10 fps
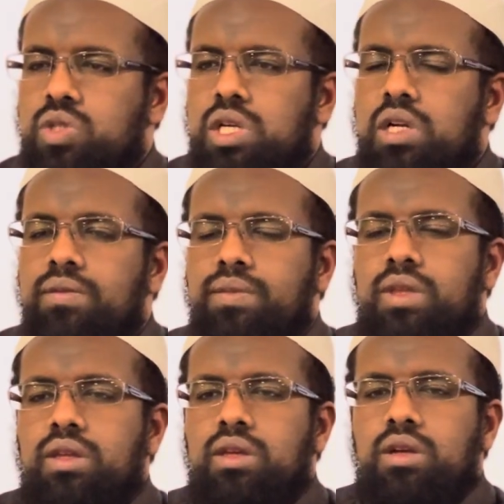
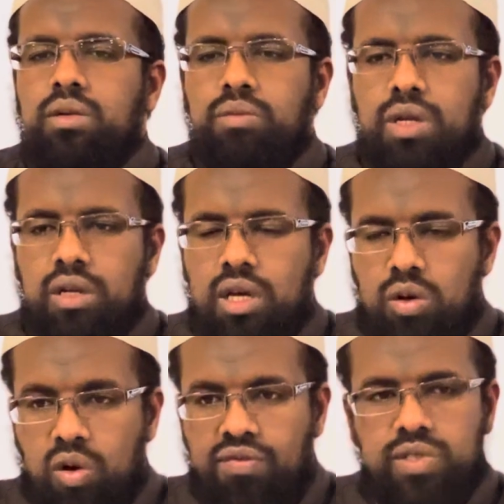Jalla
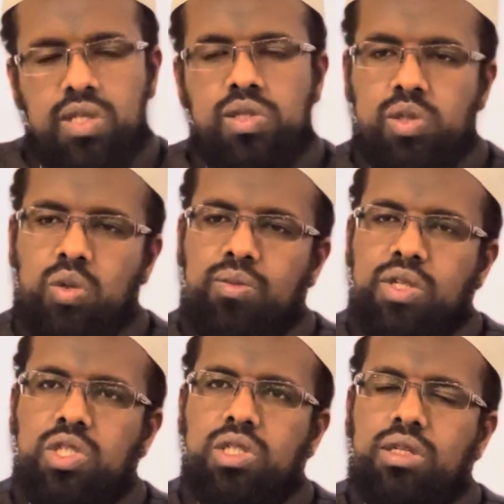loves so
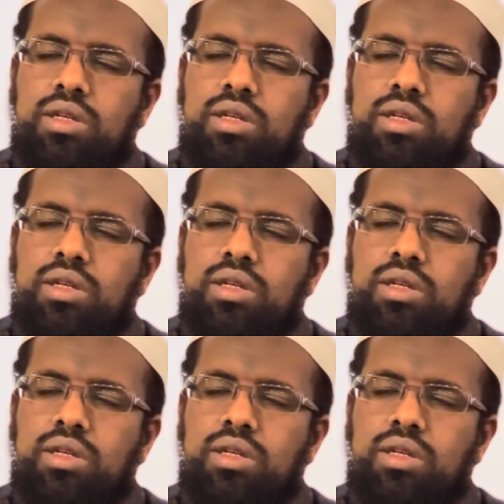much